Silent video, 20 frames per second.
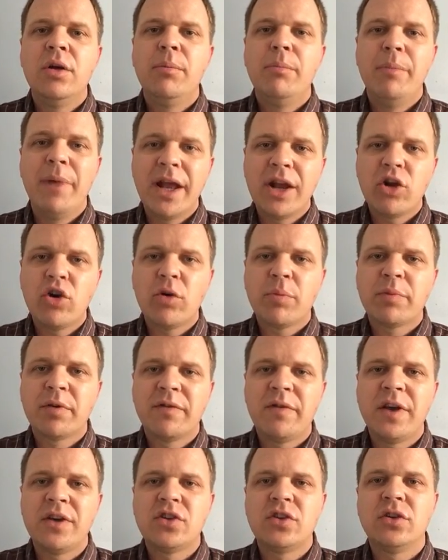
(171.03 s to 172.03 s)
medical
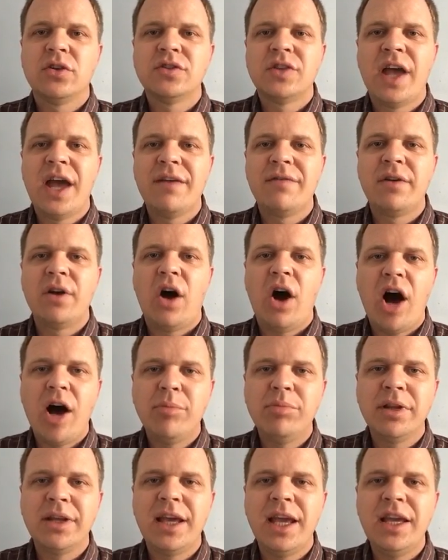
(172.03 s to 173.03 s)
professionals have an
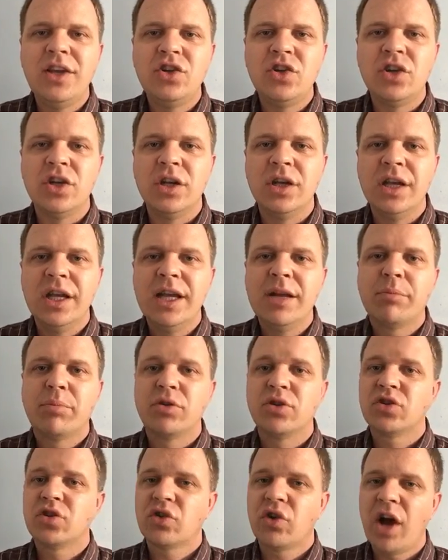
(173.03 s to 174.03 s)
obligation in
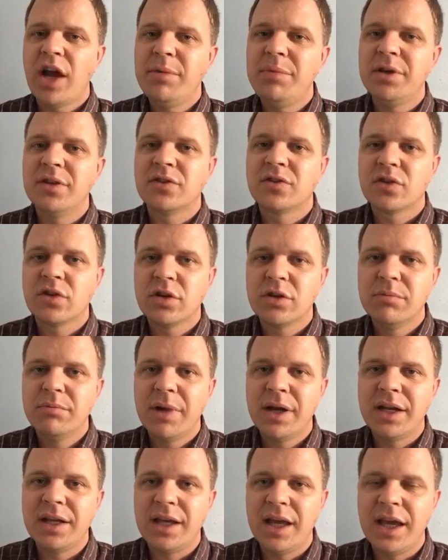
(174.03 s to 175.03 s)
prescribing certain
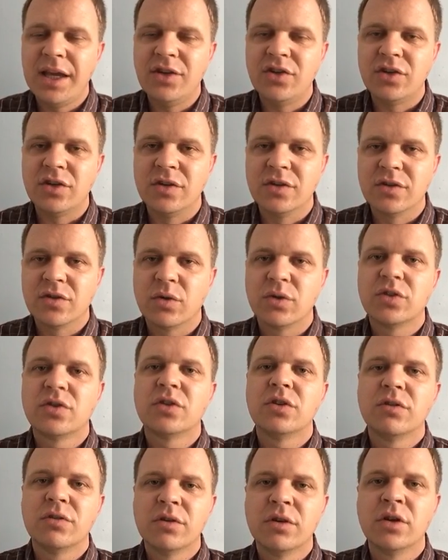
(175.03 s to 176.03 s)
medications or
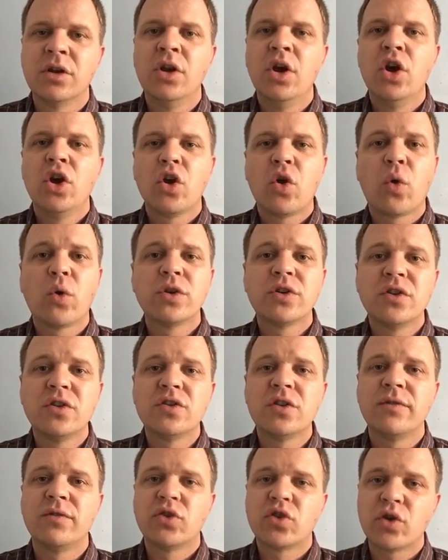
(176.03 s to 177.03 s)
certain
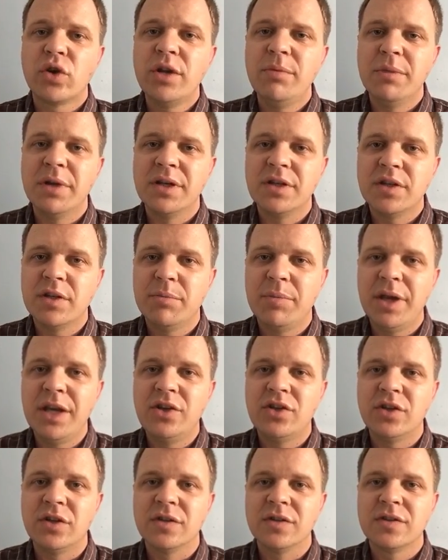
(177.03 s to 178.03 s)
courses of treatment to
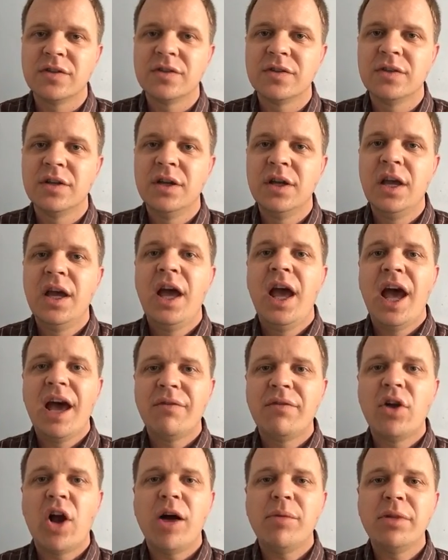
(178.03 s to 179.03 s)
patients,
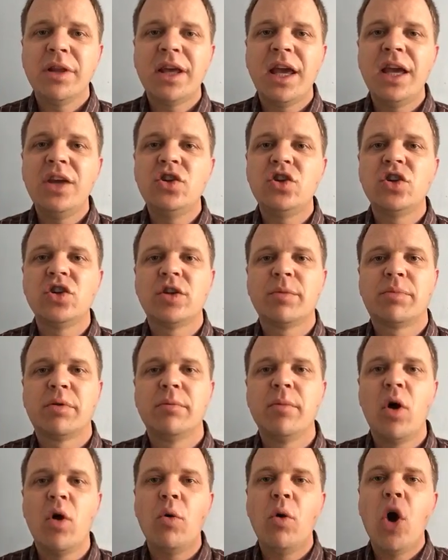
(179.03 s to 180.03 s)
have an obligation to
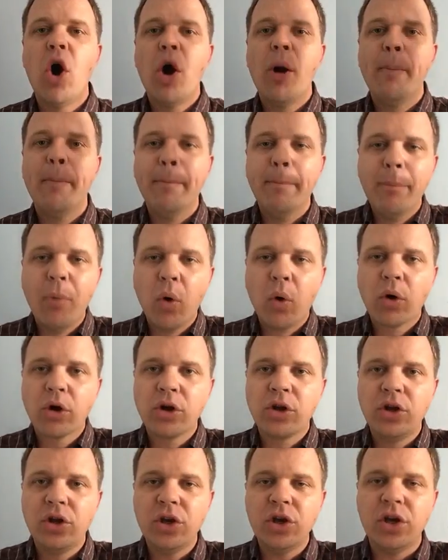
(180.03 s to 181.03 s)
promote more
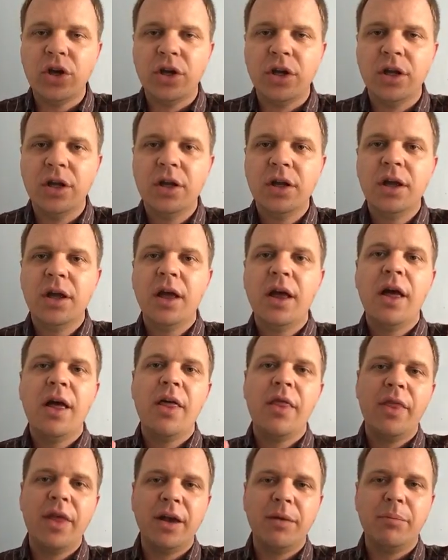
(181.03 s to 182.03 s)
good
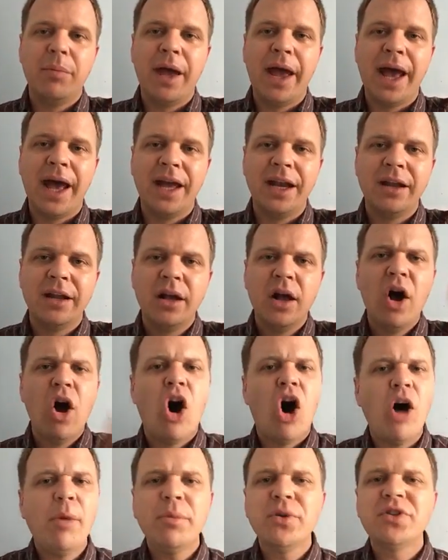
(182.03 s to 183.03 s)
than bad.
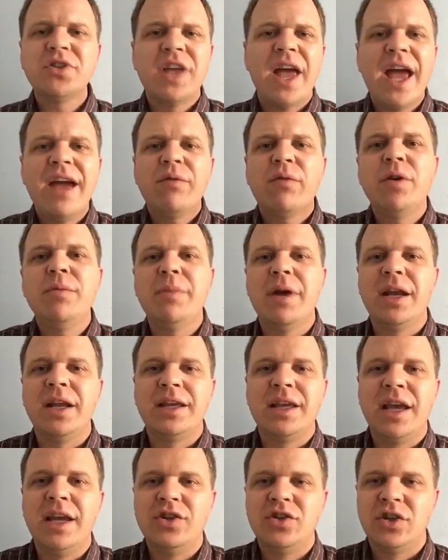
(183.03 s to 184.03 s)
Almost every
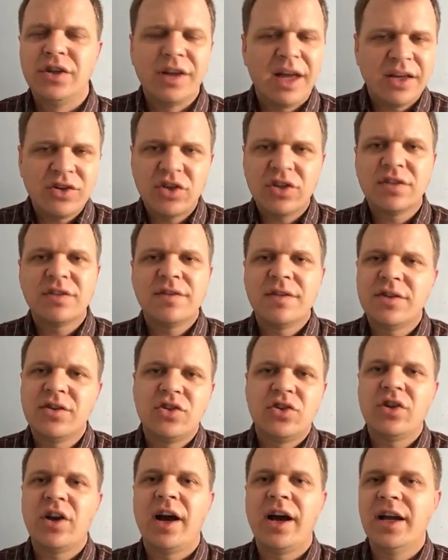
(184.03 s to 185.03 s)
medication, not just this
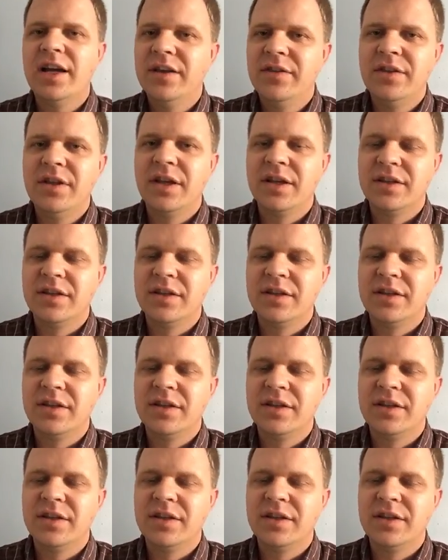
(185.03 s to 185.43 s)
shot in the